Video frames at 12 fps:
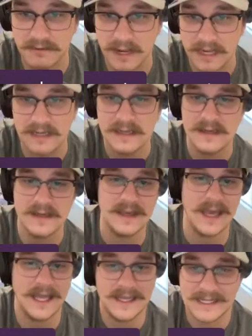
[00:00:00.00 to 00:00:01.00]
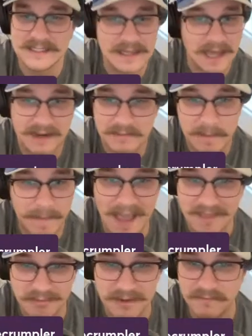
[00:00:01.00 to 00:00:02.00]
rate. And that's allowed him to
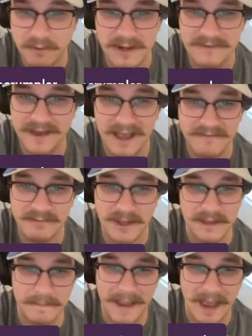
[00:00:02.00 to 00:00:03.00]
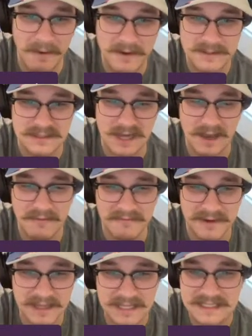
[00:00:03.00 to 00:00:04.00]
bat 345. And while the powers not
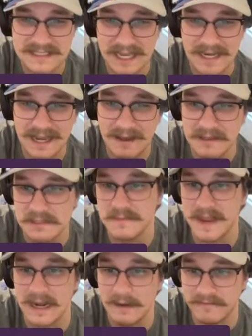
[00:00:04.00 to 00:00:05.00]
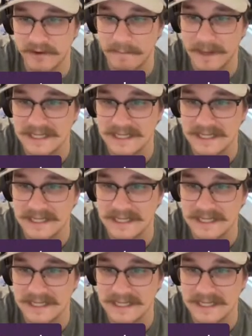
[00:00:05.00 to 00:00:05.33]
really stand out, he's made up for it by